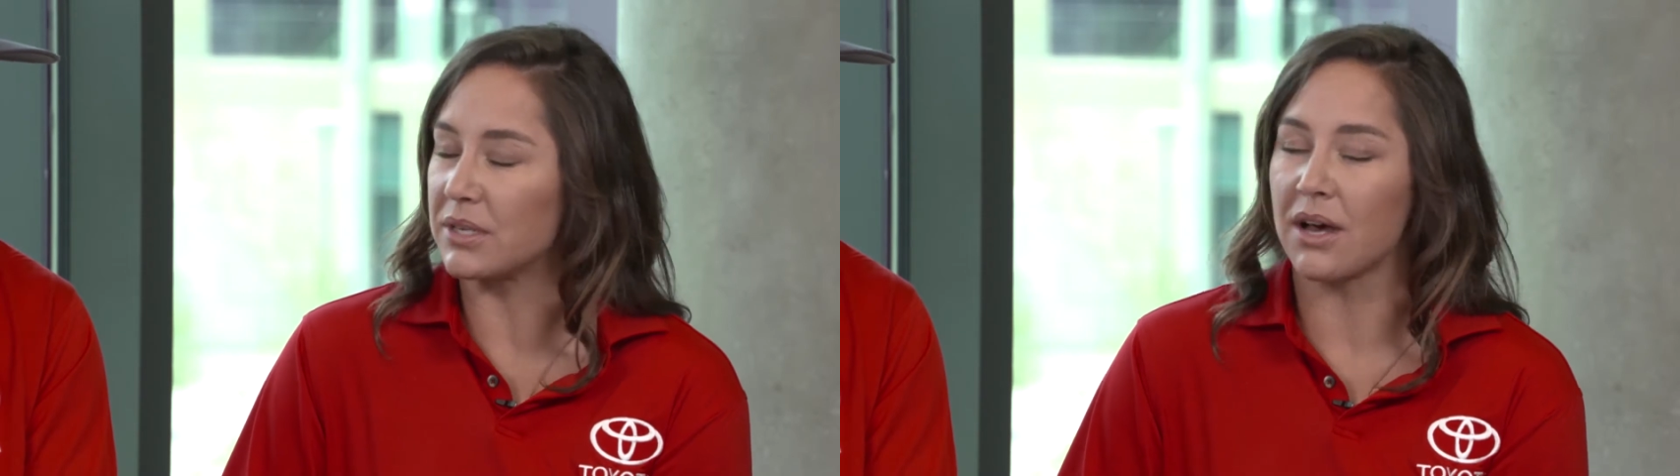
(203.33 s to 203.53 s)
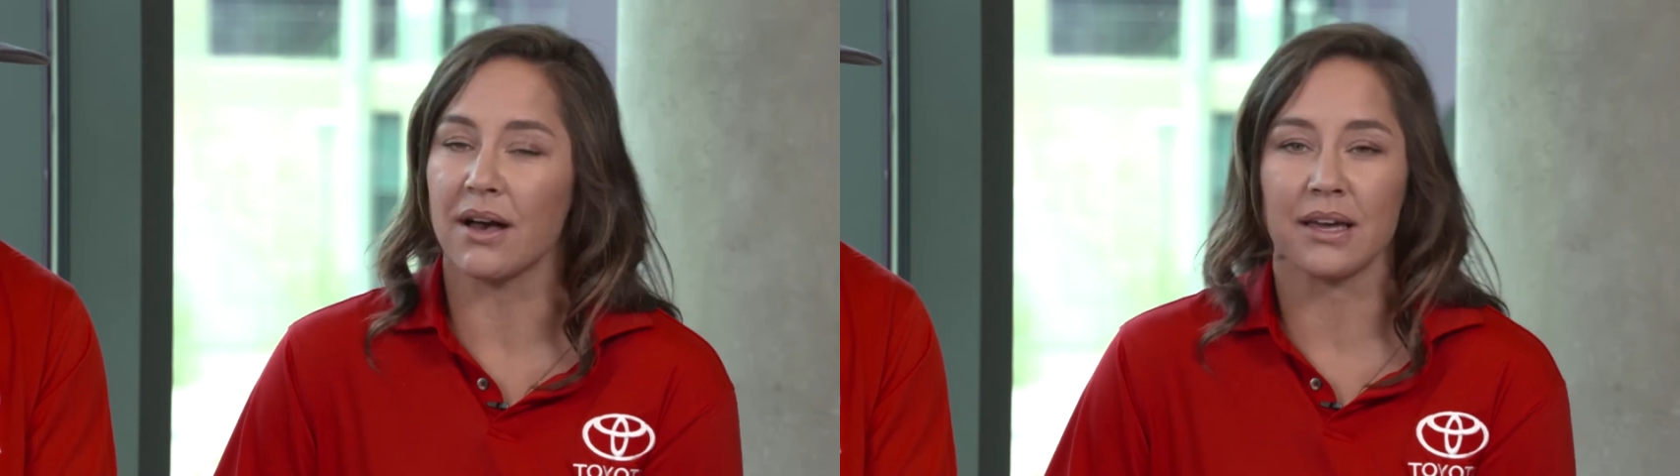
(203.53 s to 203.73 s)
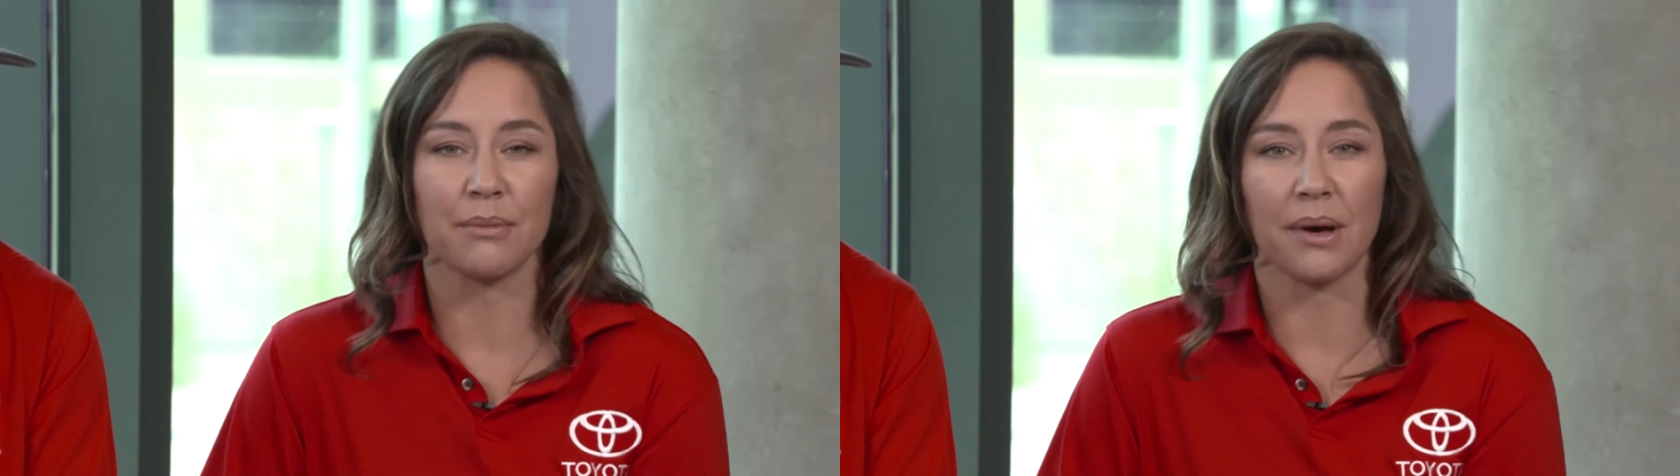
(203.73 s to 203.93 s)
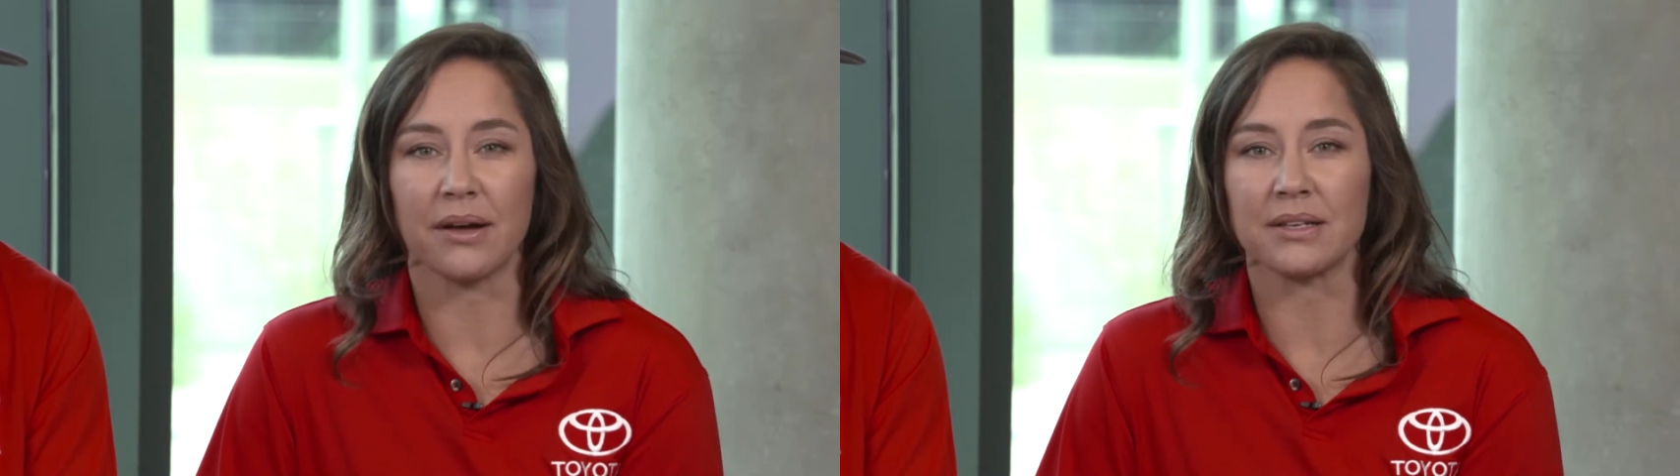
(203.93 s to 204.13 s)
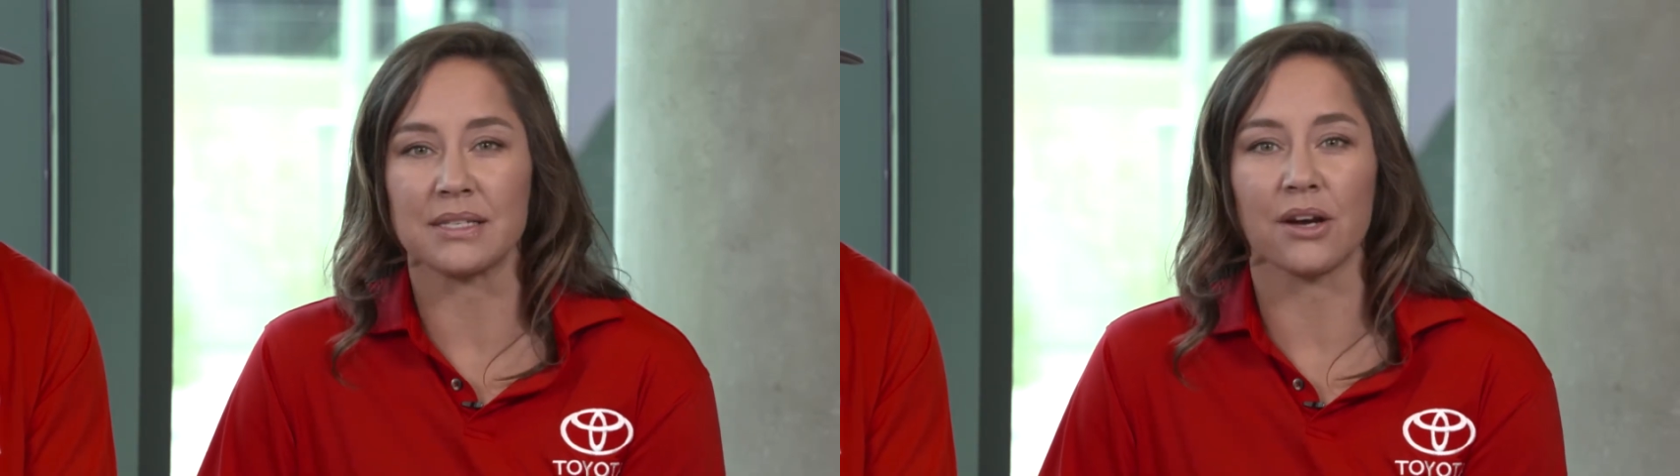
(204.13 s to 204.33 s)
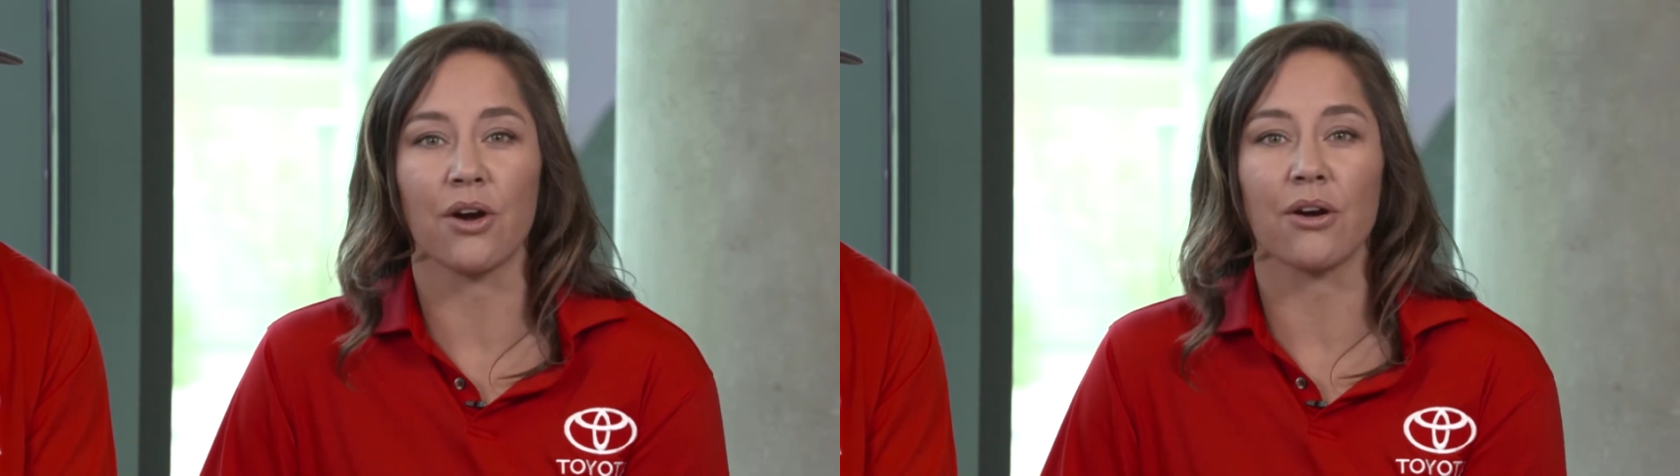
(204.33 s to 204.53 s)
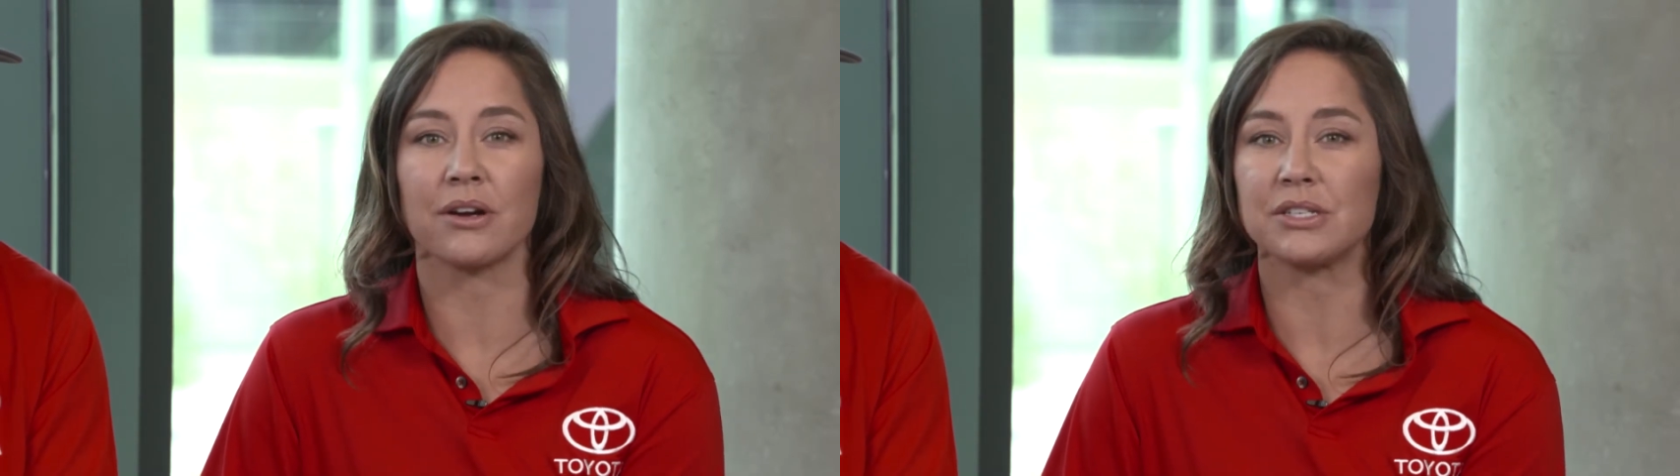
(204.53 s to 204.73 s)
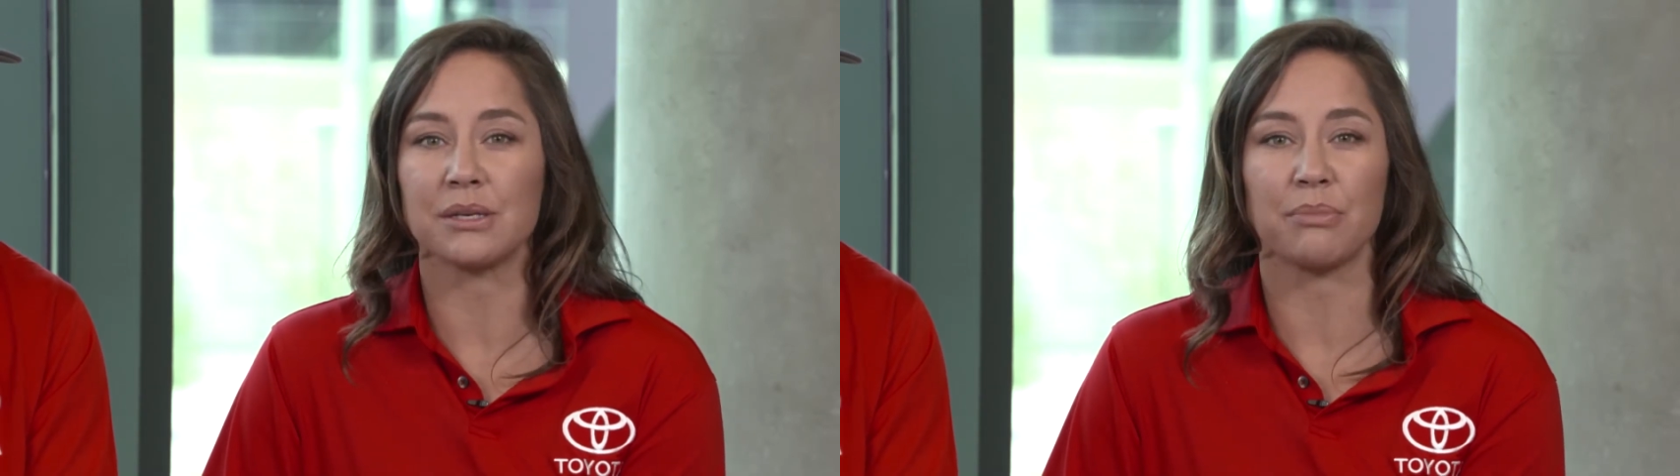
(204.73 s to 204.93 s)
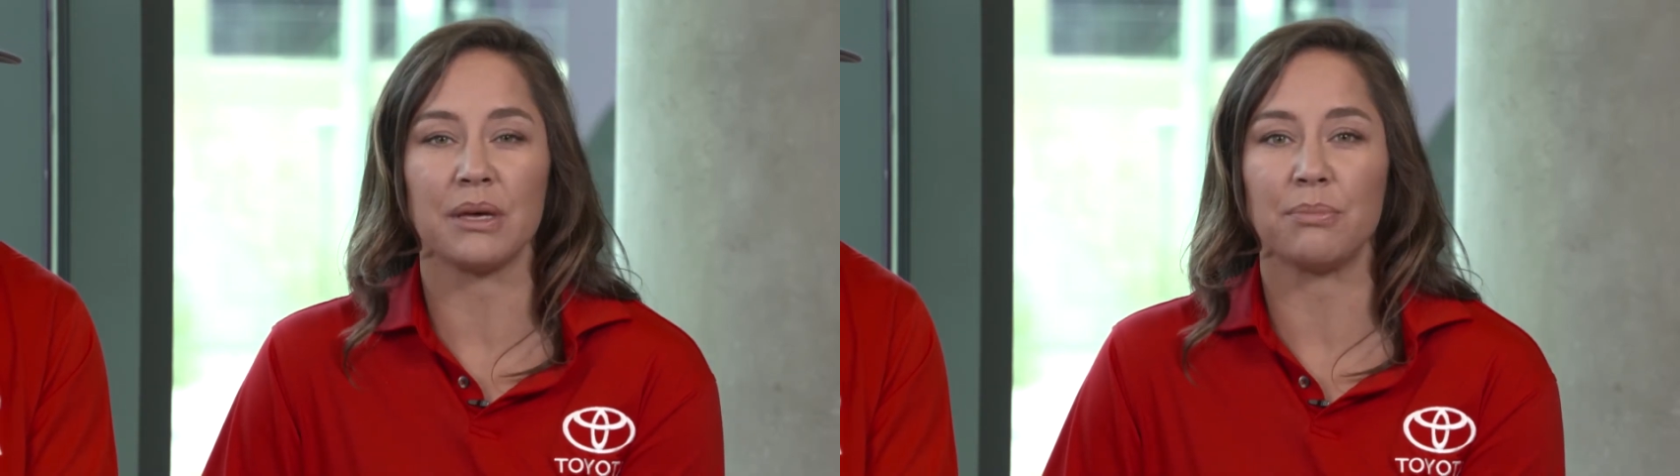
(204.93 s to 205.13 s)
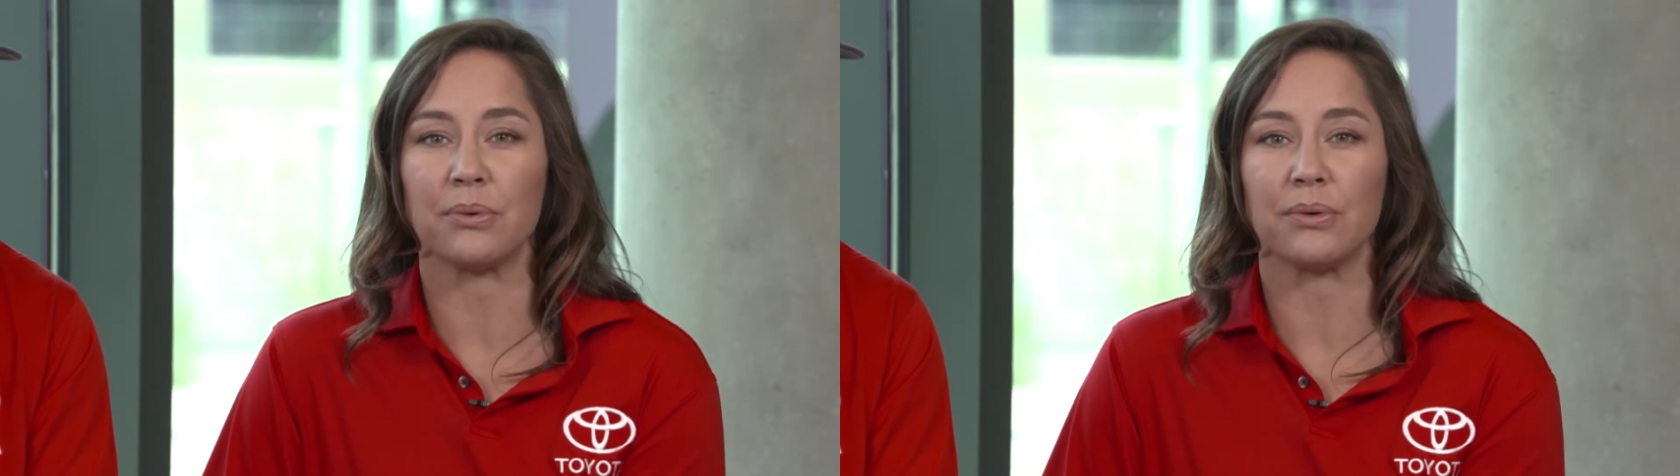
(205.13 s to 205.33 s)
talking about is encouraging
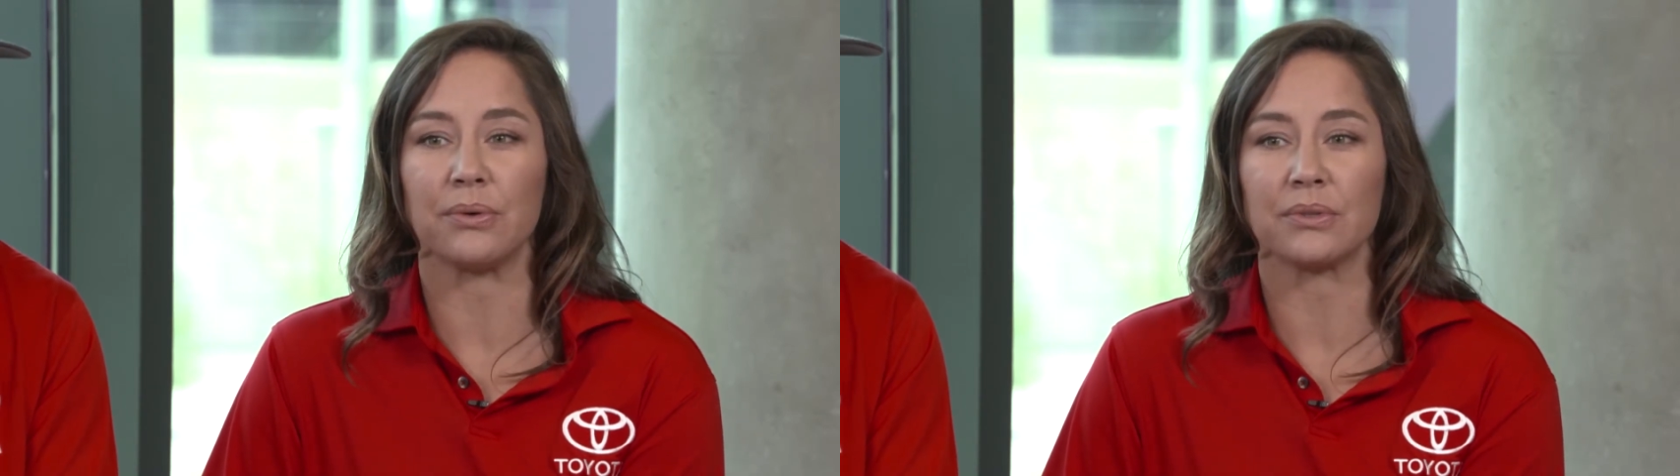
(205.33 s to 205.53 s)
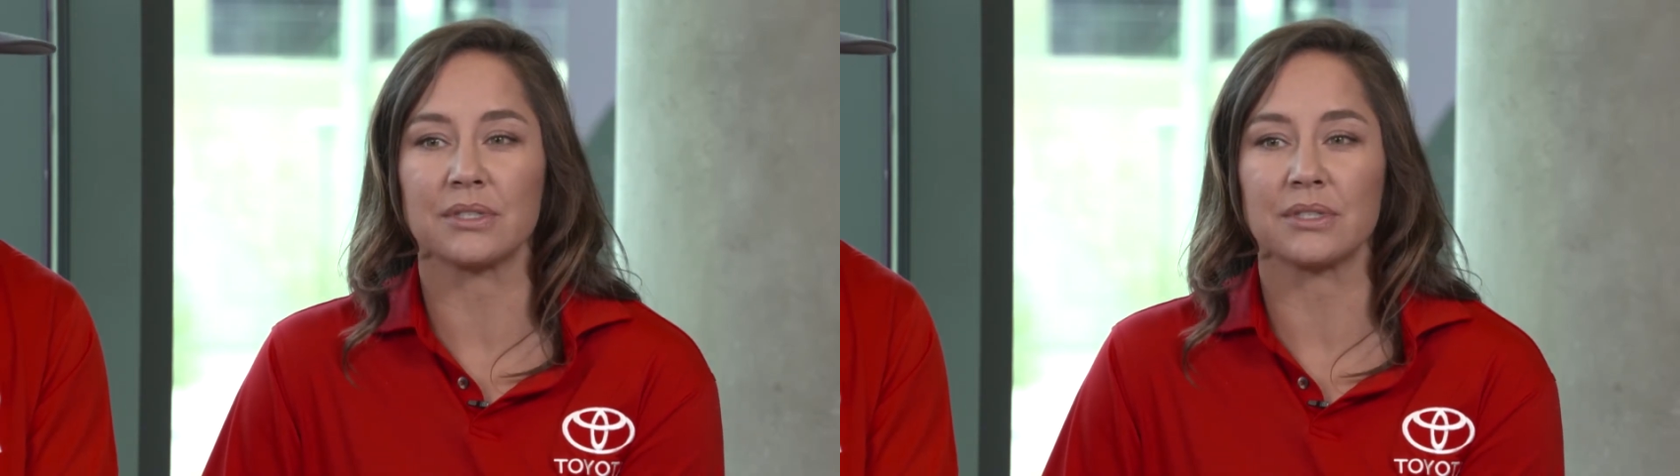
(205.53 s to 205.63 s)
people